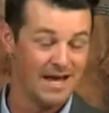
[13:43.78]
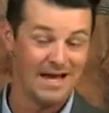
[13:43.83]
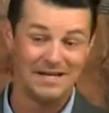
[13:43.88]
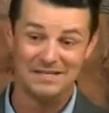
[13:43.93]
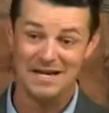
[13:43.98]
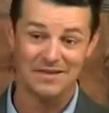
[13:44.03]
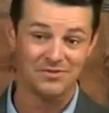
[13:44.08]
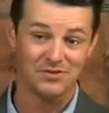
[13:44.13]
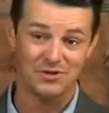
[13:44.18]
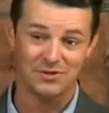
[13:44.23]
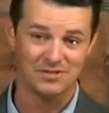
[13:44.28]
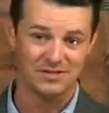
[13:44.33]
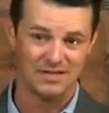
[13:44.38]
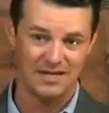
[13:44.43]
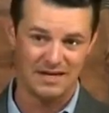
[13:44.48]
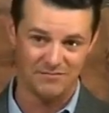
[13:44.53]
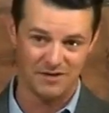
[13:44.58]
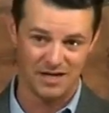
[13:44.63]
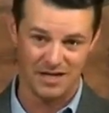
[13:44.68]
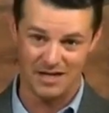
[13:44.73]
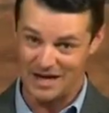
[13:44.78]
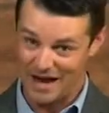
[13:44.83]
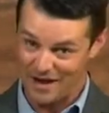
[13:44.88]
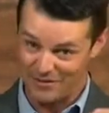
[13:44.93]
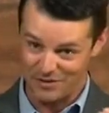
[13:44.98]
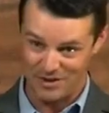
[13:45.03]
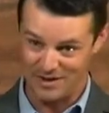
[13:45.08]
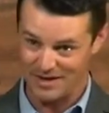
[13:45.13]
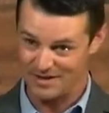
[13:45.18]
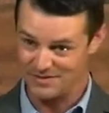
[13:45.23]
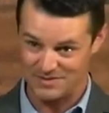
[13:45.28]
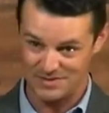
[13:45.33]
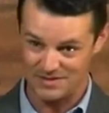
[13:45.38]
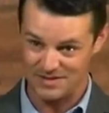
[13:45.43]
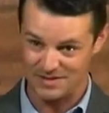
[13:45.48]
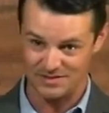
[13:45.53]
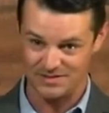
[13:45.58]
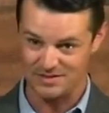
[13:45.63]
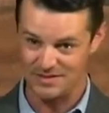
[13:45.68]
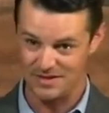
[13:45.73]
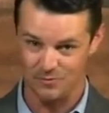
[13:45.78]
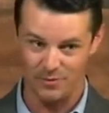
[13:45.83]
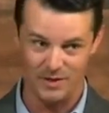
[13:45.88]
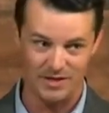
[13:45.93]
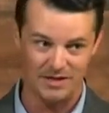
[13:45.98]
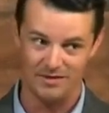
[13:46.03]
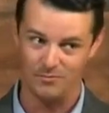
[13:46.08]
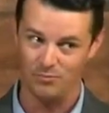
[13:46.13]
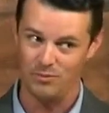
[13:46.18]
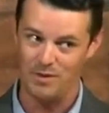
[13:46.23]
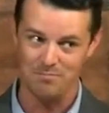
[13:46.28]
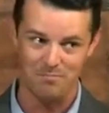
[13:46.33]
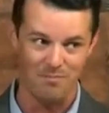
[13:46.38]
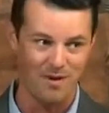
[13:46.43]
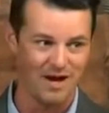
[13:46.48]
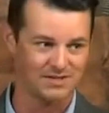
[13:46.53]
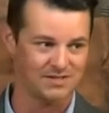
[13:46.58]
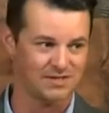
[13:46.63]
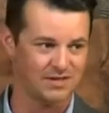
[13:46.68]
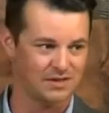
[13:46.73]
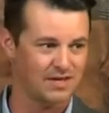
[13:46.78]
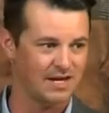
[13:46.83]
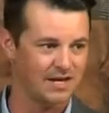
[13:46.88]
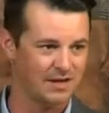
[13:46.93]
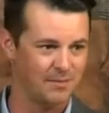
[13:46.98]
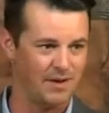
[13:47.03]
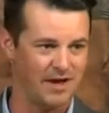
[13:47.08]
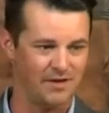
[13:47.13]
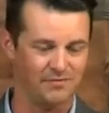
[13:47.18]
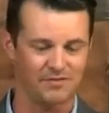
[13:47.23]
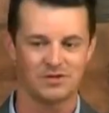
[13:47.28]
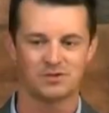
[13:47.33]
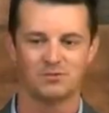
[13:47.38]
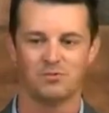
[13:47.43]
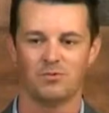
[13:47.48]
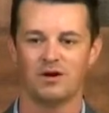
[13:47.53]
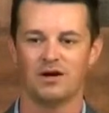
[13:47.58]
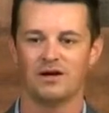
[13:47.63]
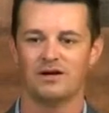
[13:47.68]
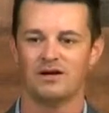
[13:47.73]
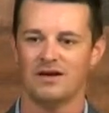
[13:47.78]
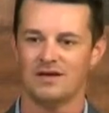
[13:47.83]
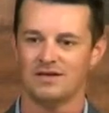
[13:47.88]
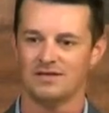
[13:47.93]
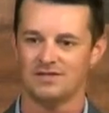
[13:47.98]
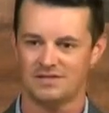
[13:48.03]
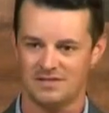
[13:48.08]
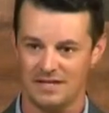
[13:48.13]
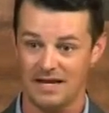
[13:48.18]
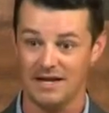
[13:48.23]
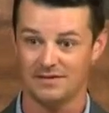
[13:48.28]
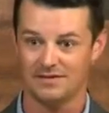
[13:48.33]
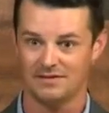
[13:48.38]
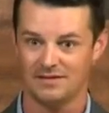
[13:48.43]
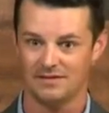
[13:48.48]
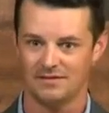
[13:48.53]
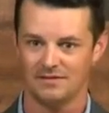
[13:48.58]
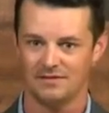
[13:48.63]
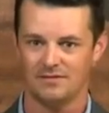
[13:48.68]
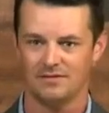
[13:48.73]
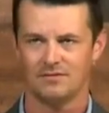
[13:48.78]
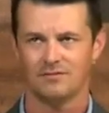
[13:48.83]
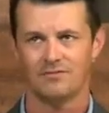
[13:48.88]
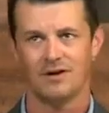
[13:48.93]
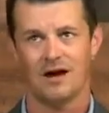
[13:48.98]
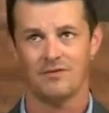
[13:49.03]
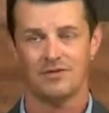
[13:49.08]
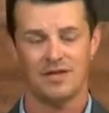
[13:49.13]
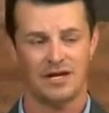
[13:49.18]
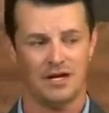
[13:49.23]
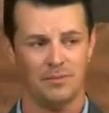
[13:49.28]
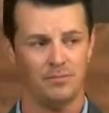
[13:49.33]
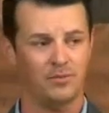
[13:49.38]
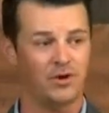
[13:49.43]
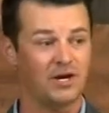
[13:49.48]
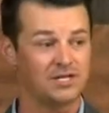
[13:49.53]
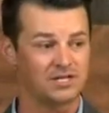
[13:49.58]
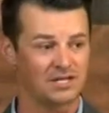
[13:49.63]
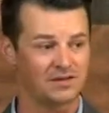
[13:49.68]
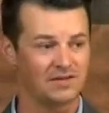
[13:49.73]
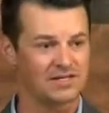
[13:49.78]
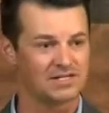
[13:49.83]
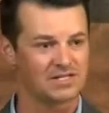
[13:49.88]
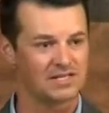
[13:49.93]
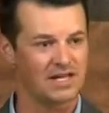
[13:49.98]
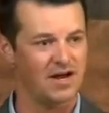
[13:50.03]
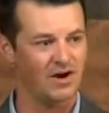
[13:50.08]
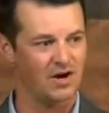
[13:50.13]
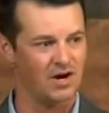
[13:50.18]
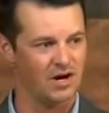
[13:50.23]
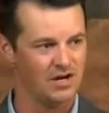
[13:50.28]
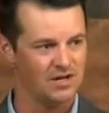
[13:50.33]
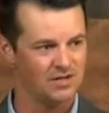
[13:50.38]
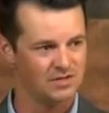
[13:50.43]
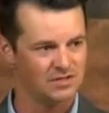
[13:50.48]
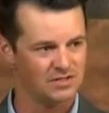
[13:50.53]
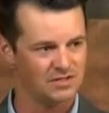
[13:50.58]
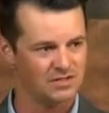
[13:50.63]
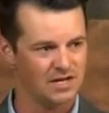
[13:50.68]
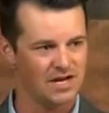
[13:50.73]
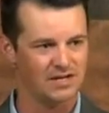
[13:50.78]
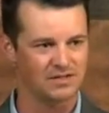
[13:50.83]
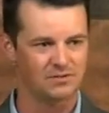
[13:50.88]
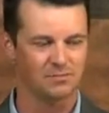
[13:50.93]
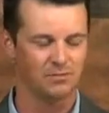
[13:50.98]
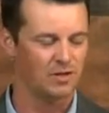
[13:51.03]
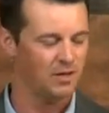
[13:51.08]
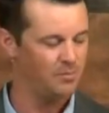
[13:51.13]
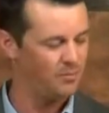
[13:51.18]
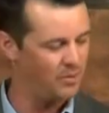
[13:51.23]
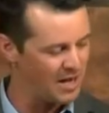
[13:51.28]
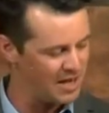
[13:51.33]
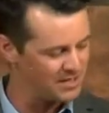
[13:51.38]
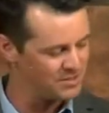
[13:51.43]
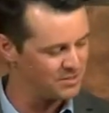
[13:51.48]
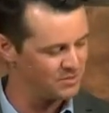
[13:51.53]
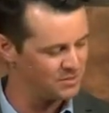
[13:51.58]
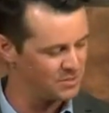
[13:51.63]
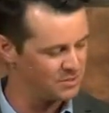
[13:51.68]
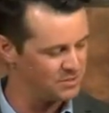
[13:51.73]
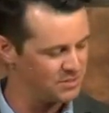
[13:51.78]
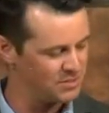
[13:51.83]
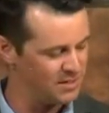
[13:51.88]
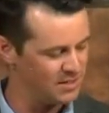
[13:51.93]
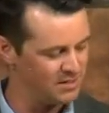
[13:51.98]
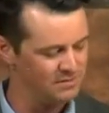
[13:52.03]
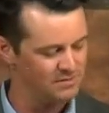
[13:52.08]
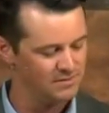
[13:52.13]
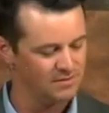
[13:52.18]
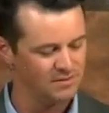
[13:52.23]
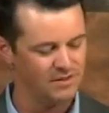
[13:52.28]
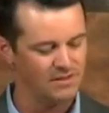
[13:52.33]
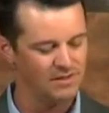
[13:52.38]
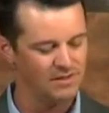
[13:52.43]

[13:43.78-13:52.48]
And yet, there's even another instance that we, we must think about this word sent. How are they going to preach unless they are sent? Well, apostles are sent.